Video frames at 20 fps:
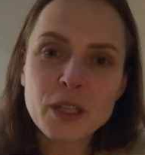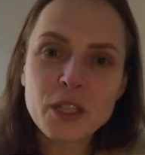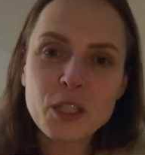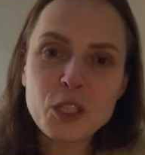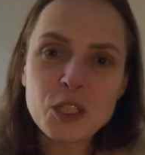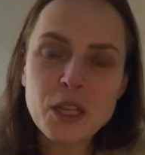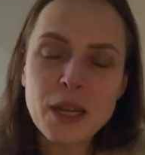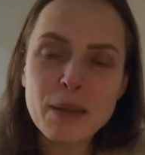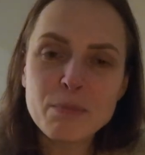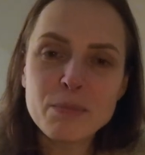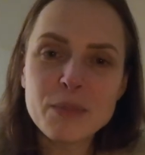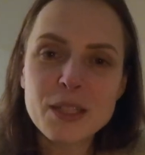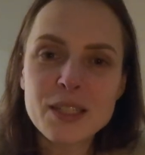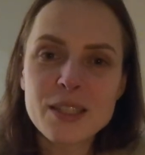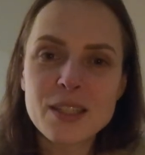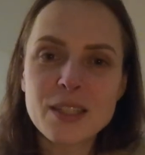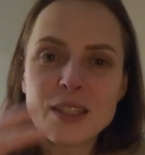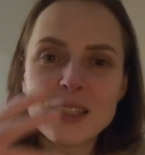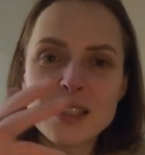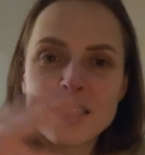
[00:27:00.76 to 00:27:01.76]
chapters
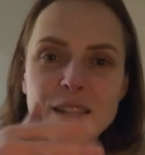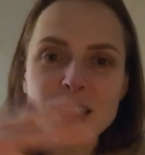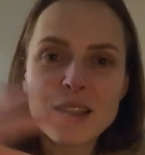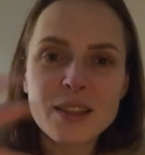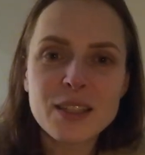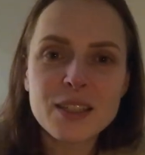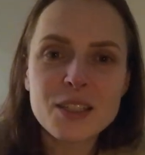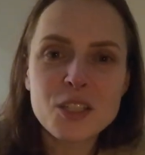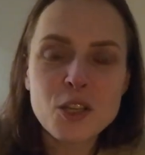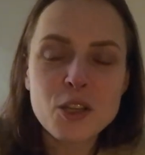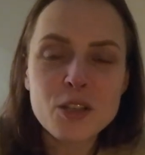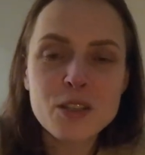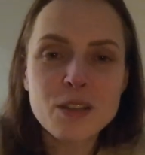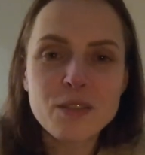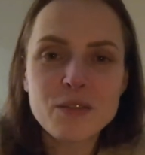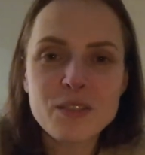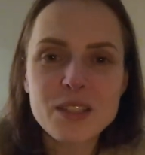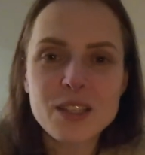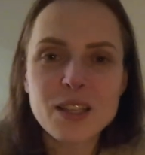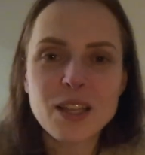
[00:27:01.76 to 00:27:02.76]
in, and then just
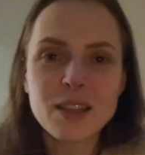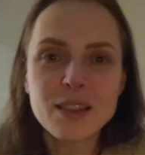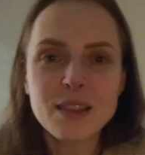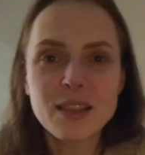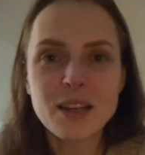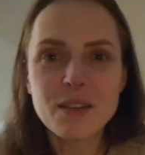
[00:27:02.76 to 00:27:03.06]
of a sudden